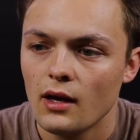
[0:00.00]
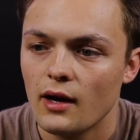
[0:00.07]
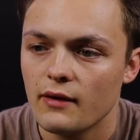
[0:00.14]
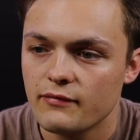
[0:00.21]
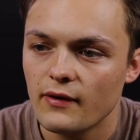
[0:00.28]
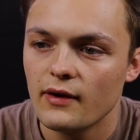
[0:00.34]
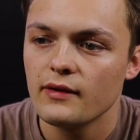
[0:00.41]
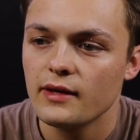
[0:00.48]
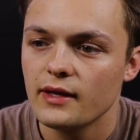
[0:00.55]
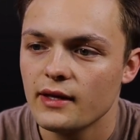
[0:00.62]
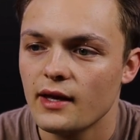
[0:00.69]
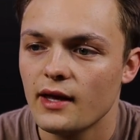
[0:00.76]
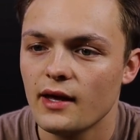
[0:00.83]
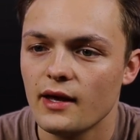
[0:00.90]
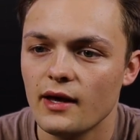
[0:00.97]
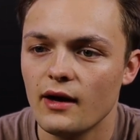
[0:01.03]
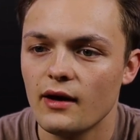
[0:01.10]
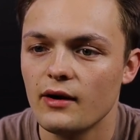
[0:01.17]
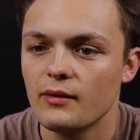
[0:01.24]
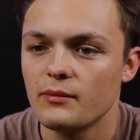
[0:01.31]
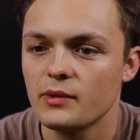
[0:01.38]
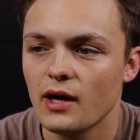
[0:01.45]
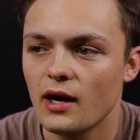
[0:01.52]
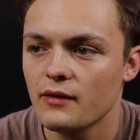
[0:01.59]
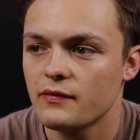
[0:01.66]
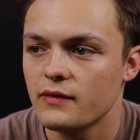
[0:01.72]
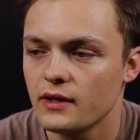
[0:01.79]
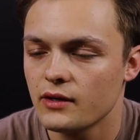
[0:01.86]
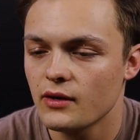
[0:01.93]
I finally
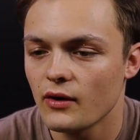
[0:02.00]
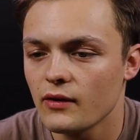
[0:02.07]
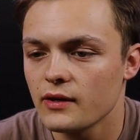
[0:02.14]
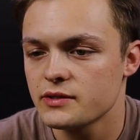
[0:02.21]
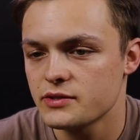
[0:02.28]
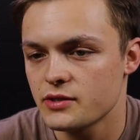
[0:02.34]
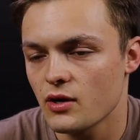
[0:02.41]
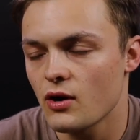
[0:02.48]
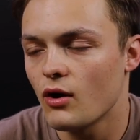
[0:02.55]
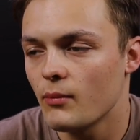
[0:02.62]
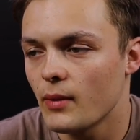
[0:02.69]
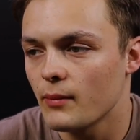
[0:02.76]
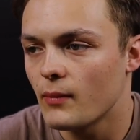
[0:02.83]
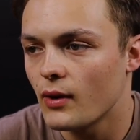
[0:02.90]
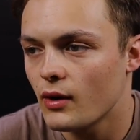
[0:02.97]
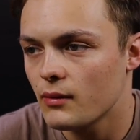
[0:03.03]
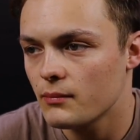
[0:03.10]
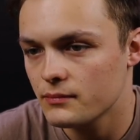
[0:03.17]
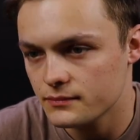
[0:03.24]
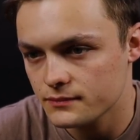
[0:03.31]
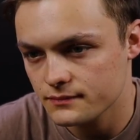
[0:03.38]
got the courage to call my mom